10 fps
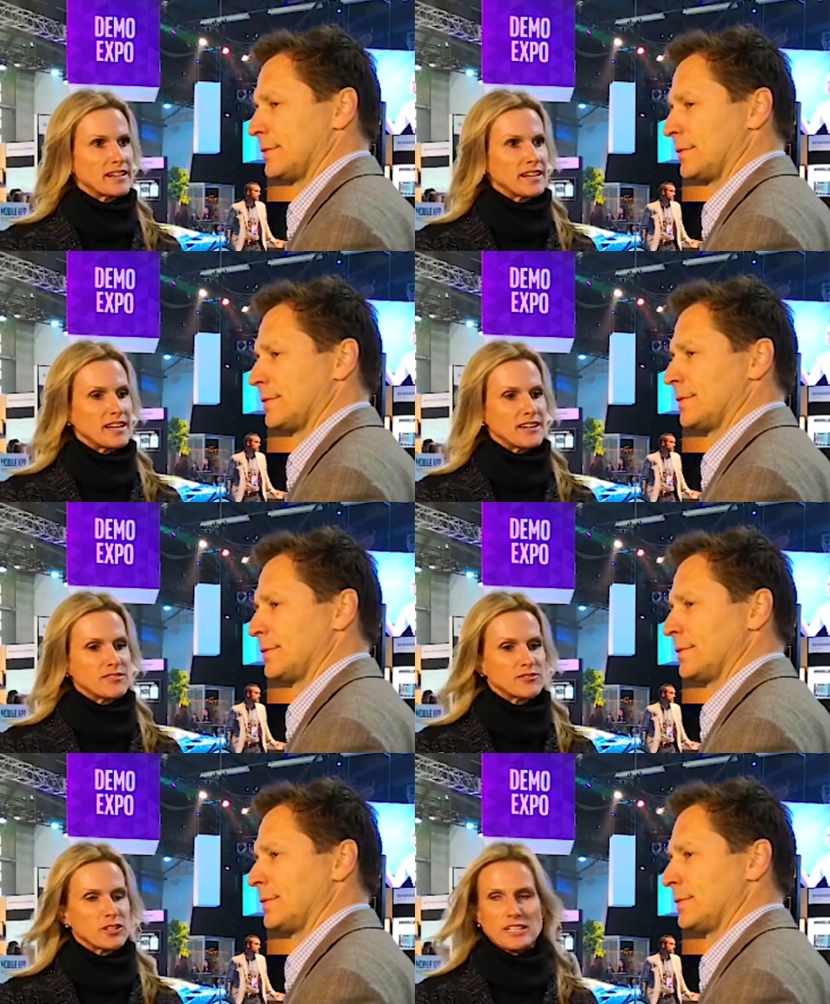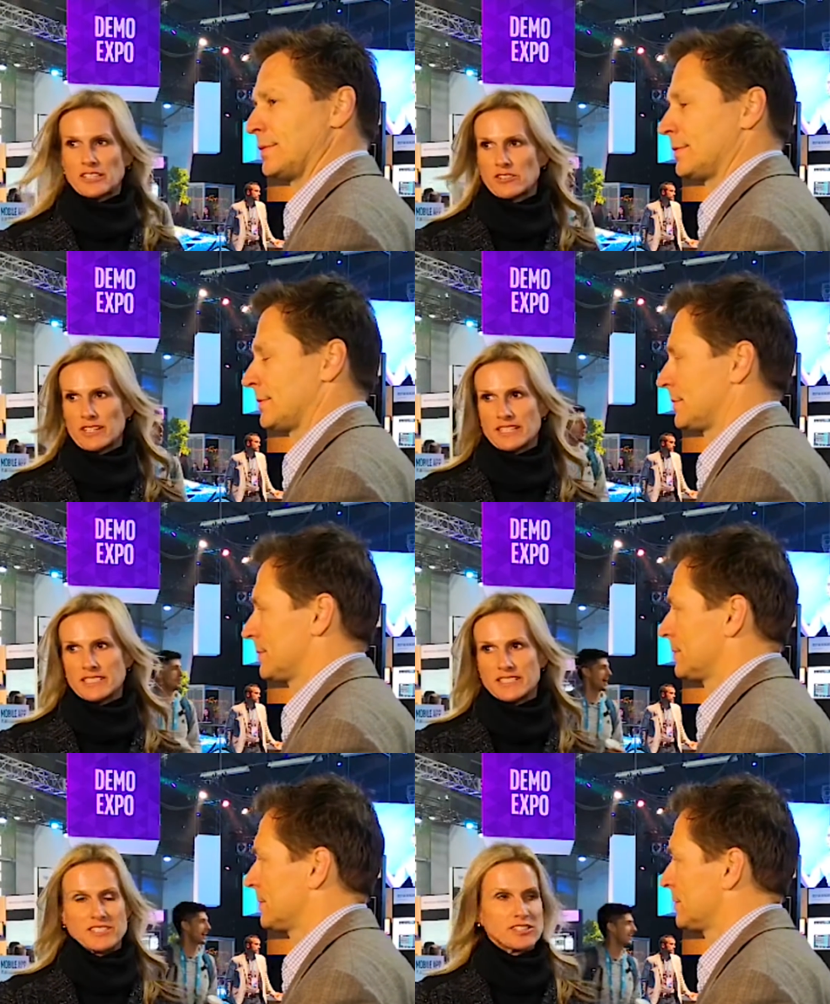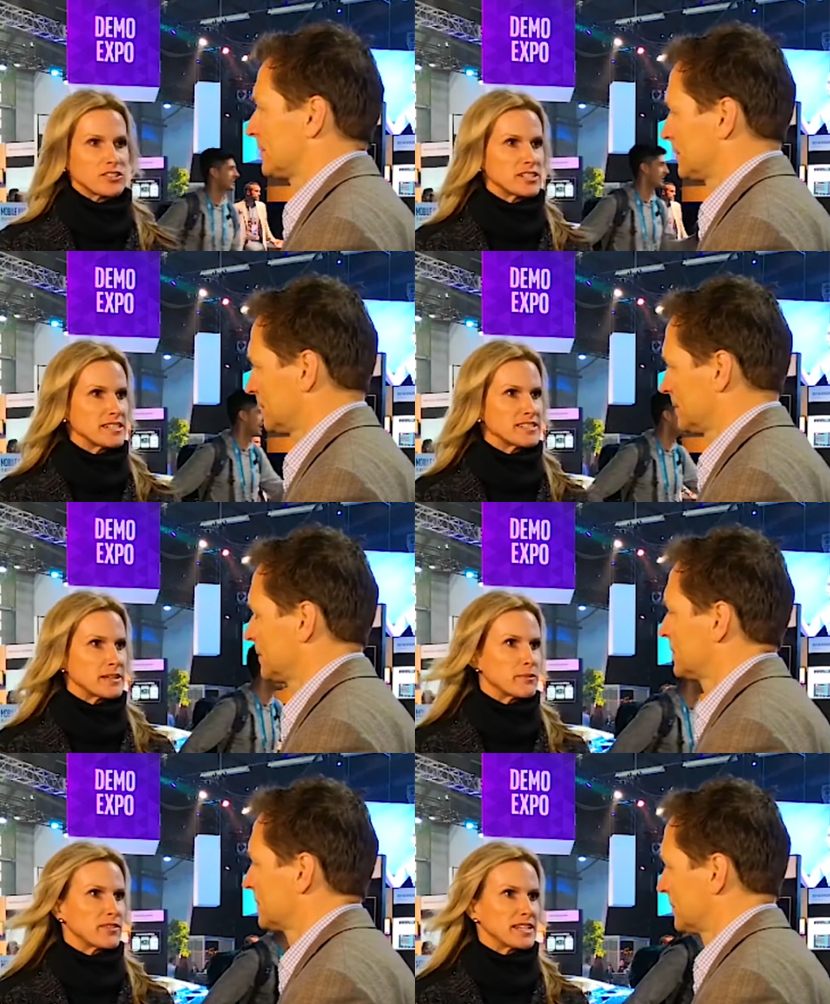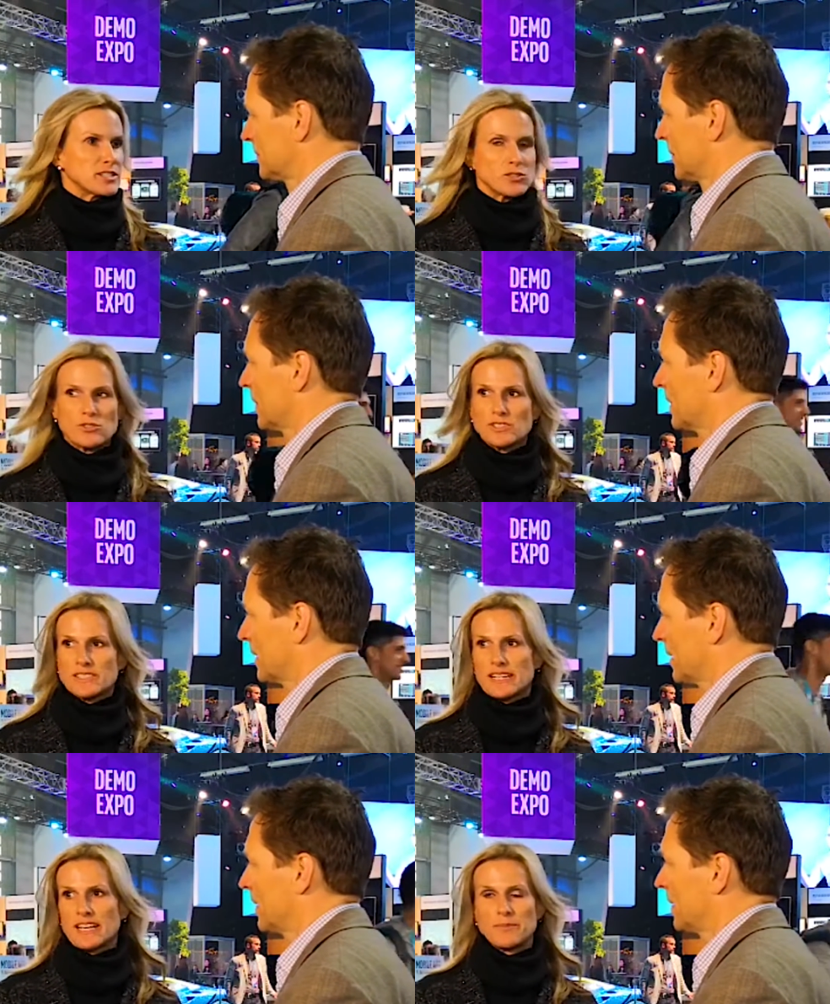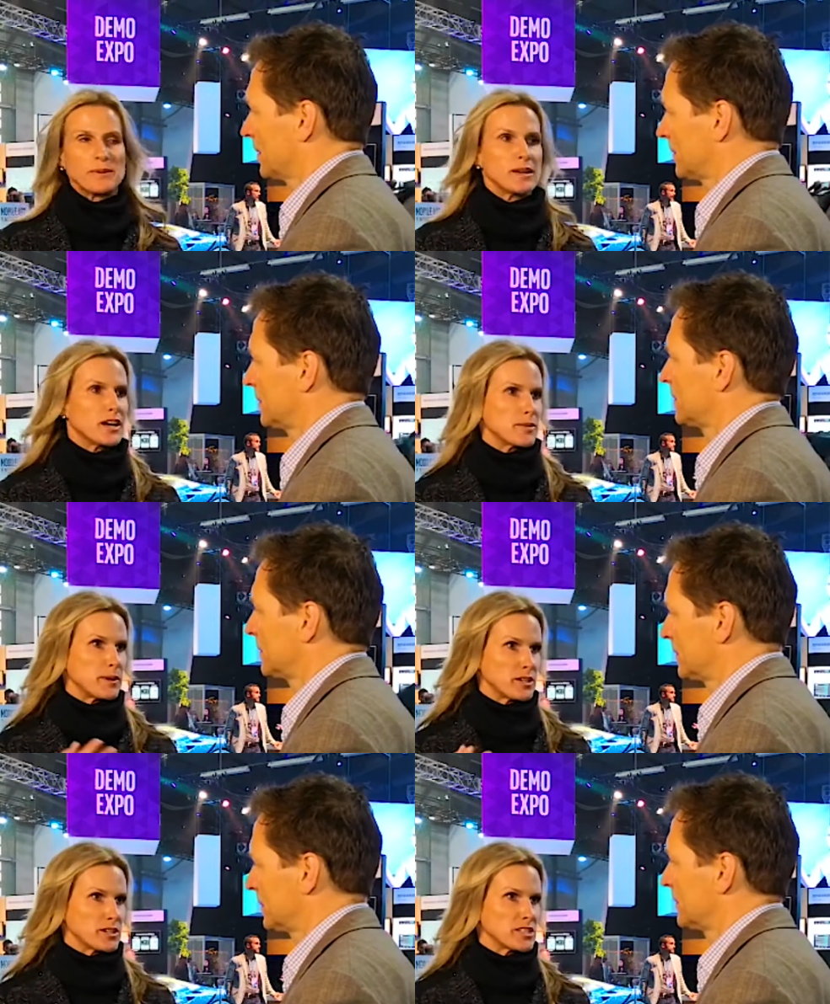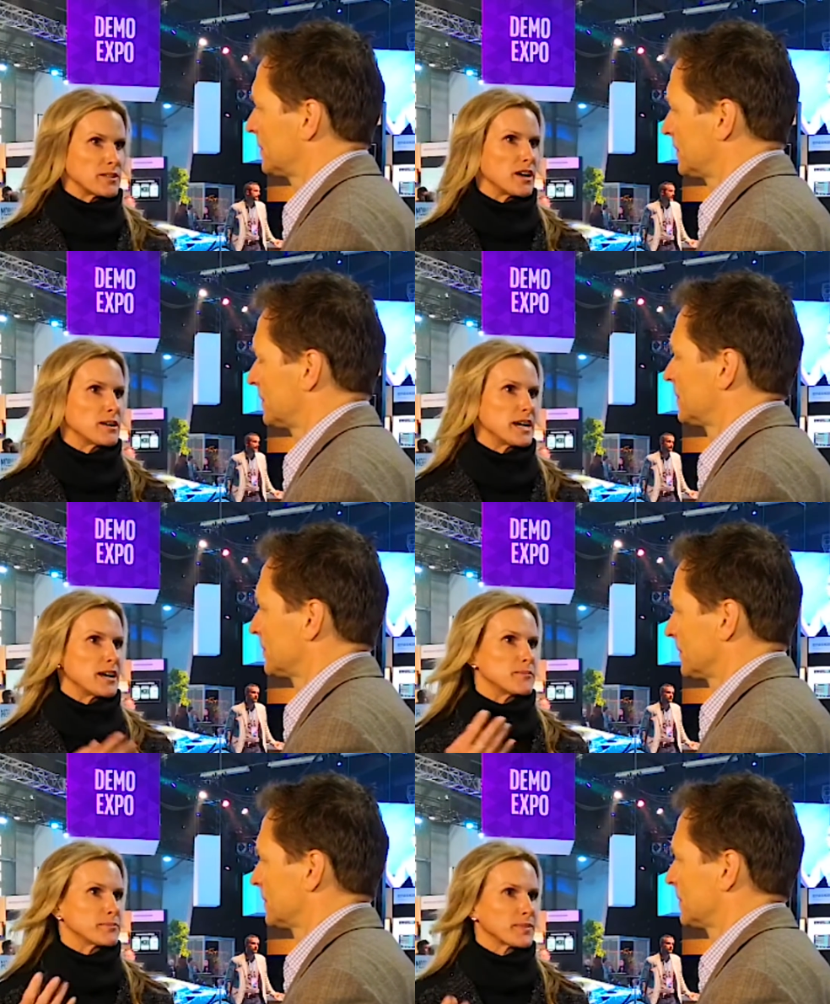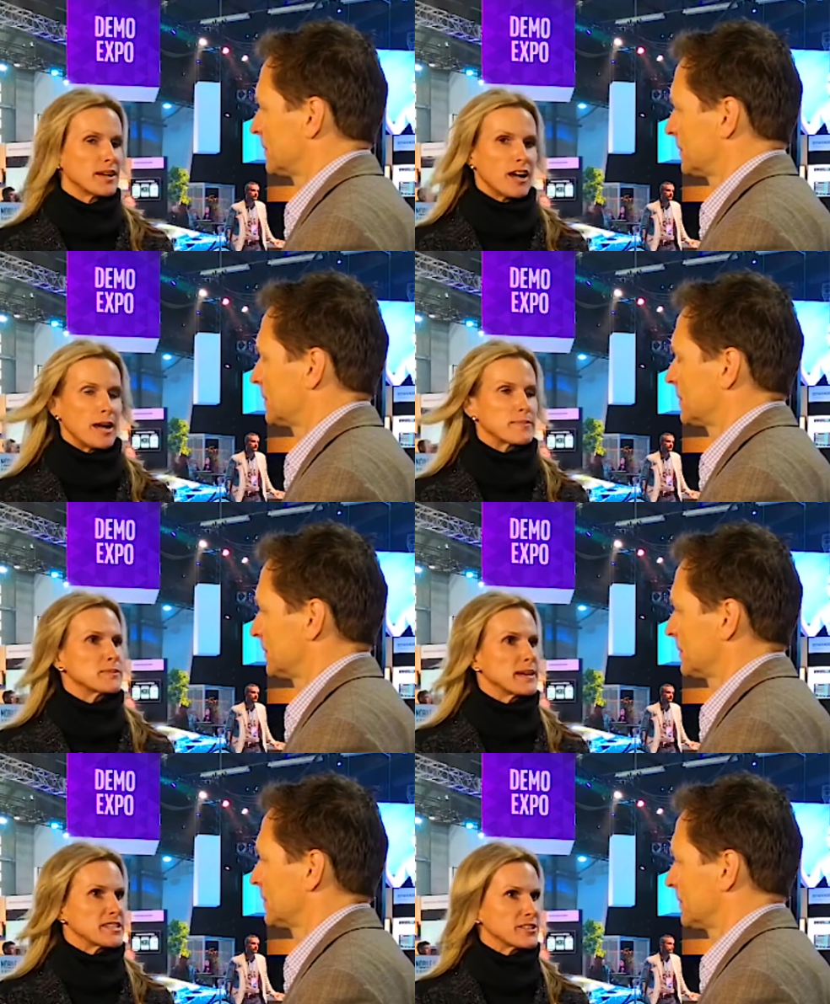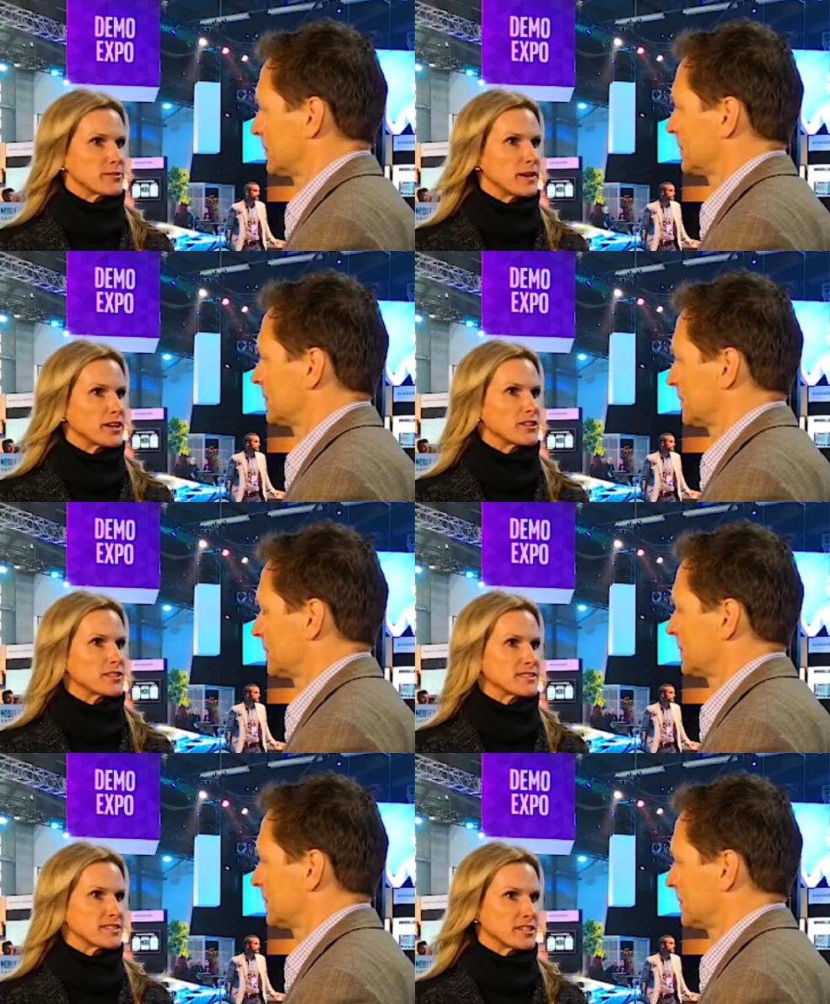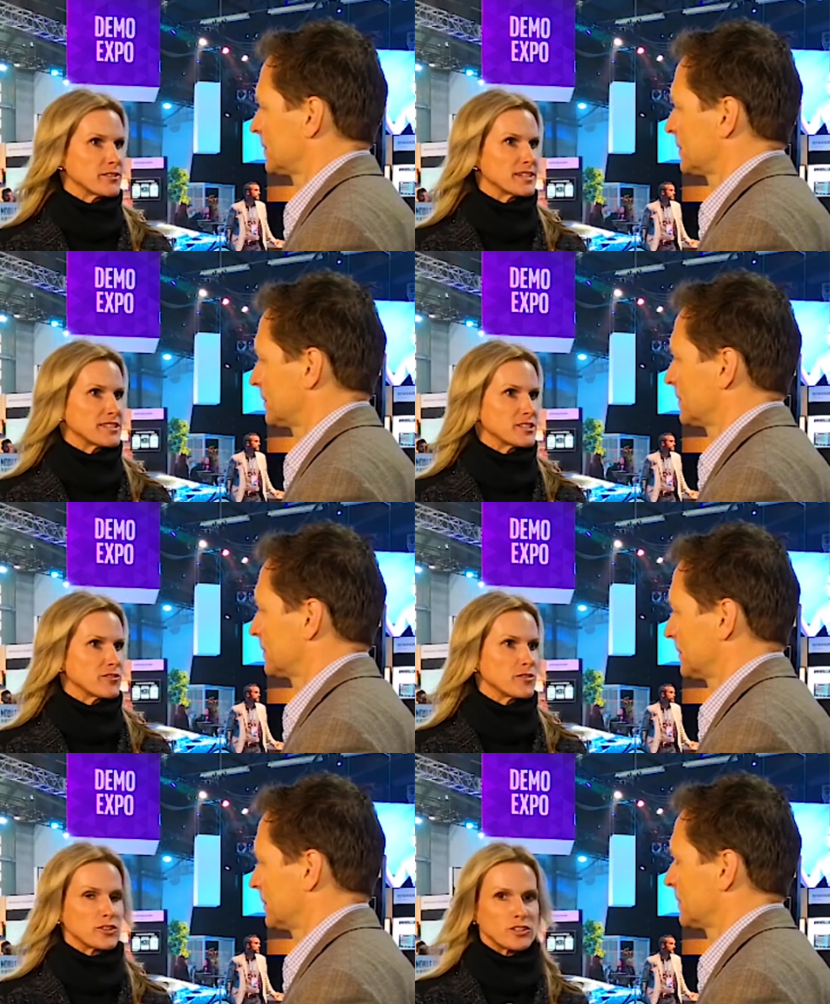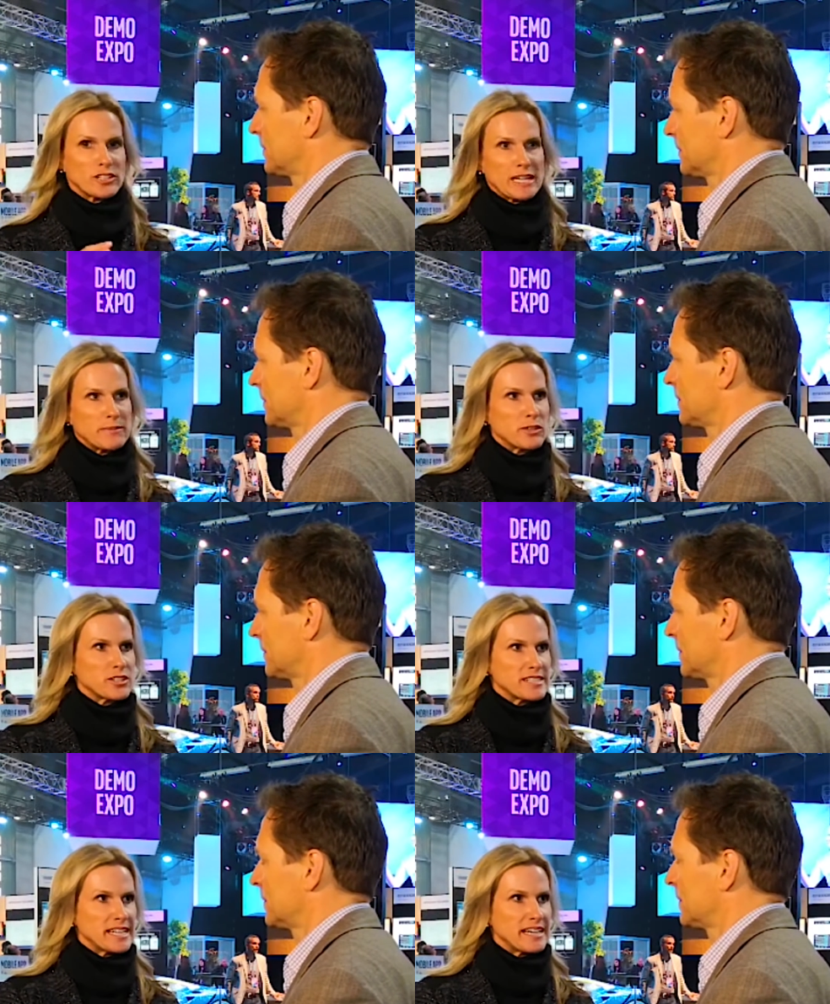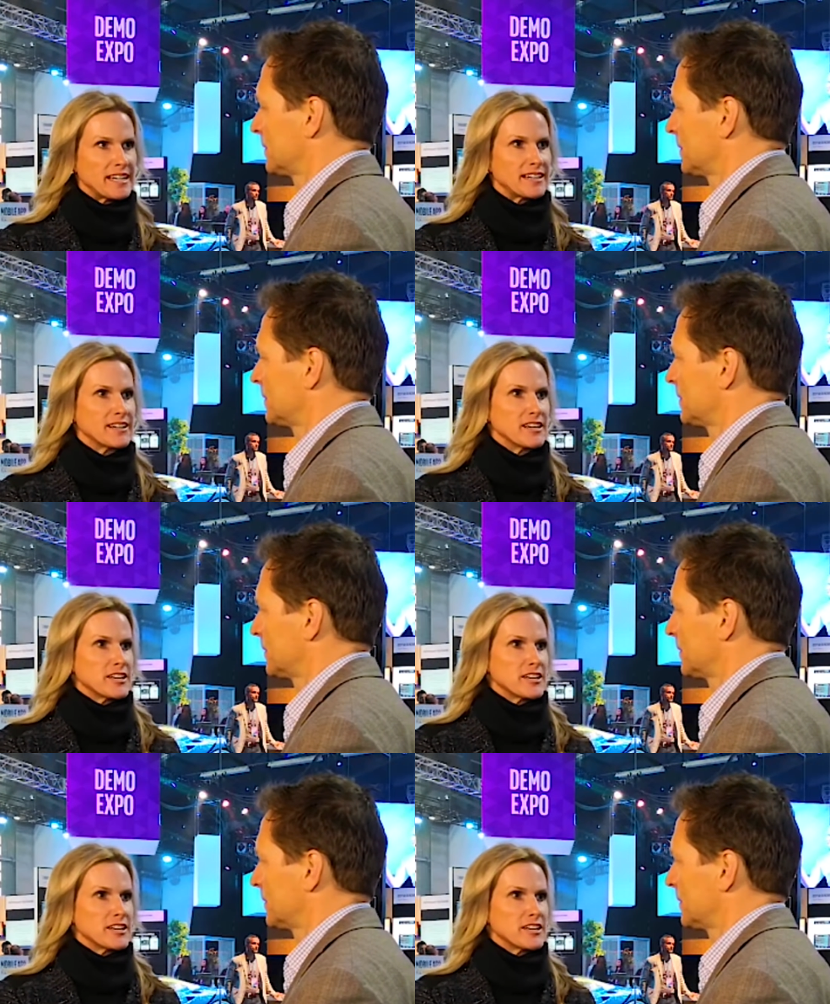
Speaker 1: uh, vertically oriented solutions. They provide tools like help partners uh, optimize their models and so on and so forth, or label their data.